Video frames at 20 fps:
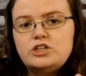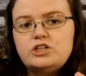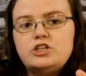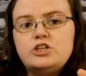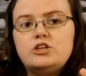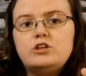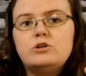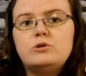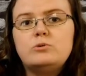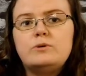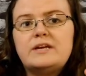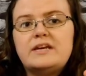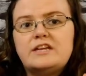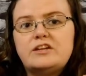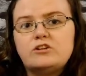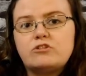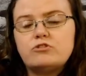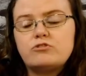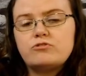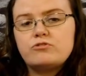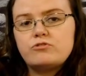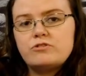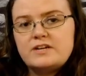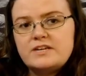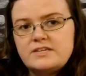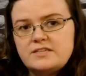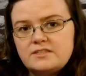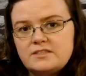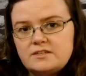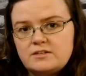to
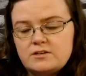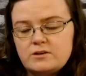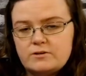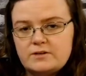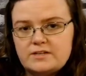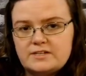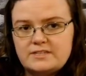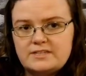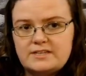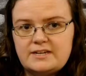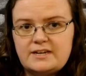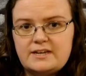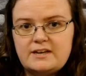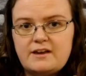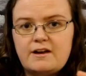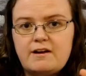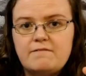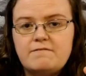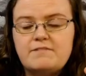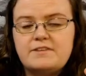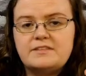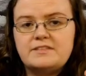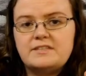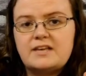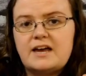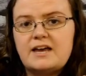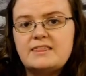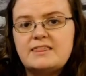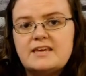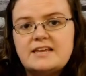increase the tonicity of the
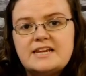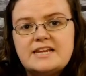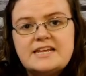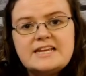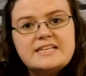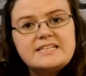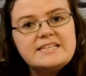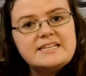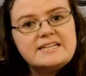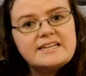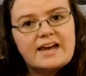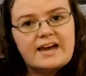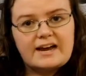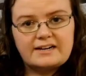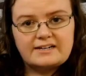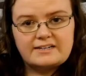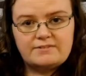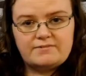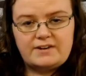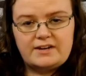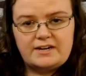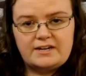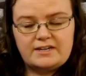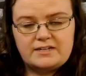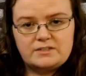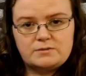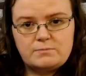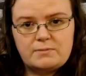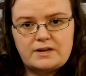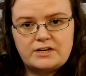side that isn't activating
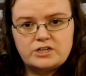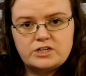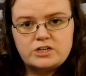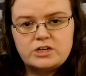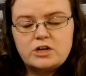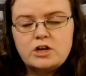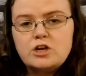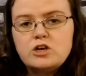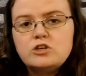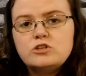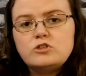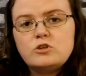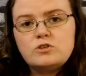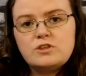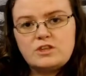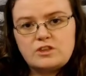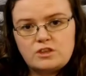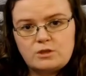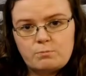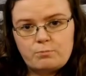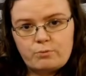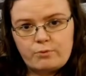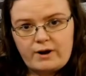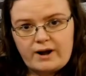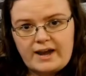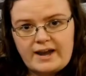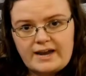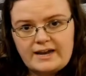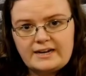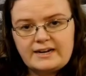as much, so that the
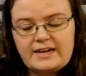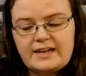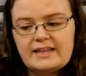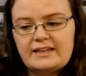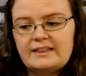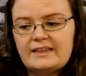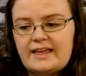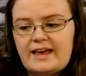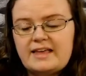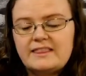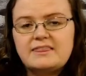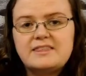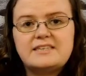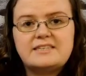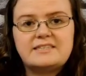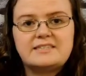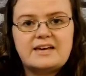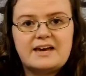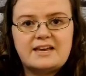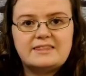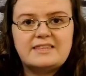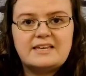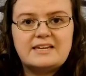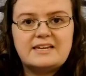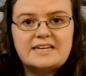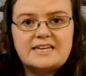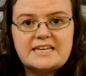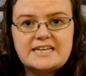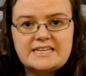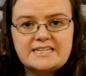brain can let the side
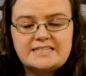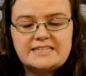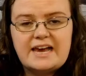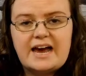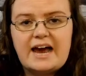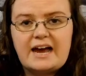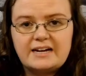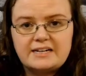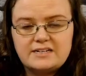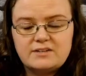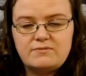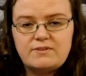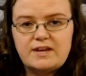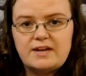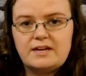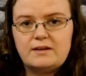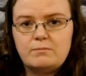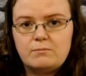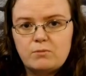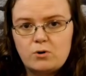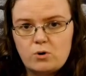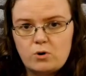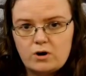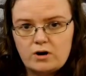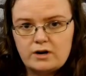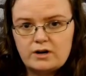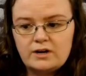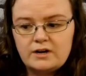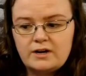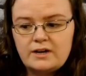that is activating
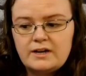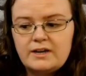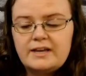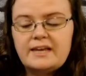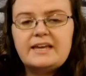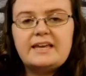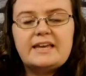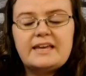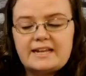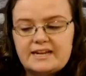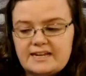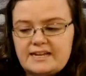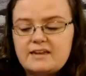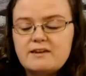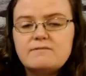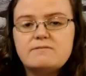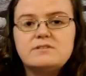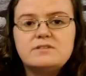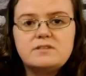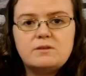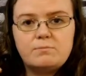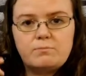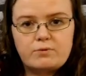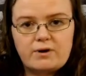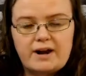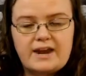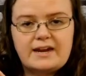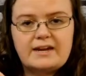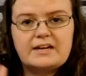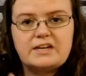more. It gives the
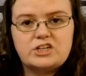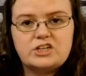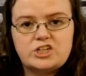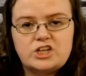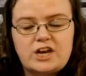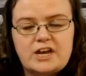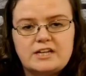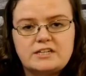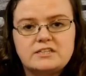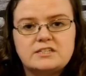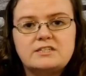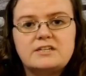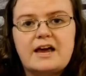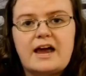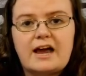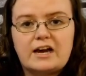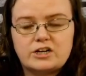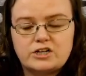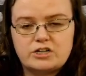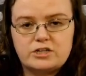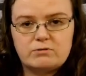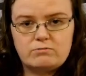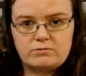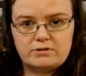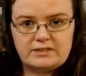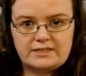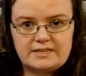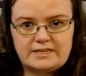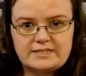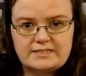brain a chance to actually
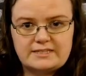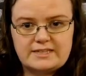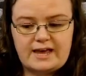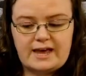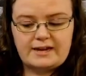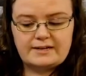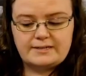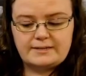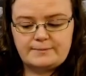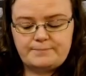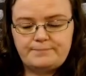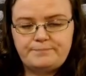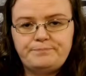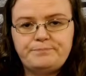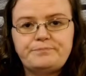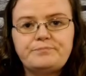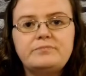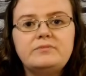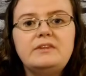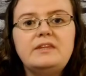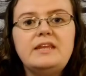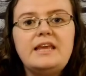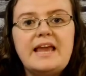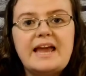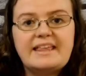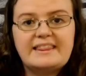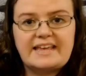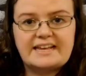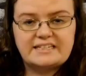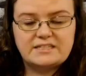release that.
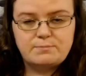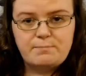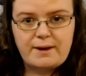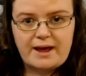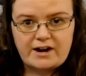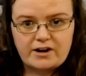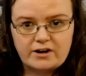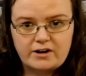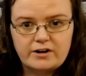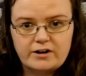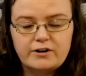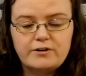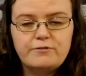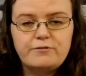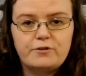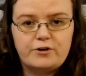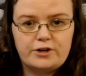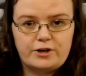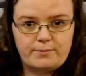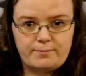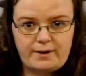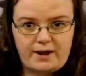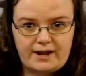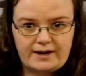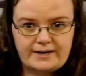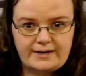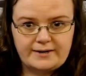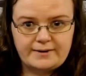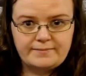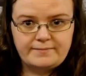And that's better for your
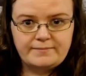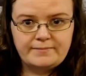body.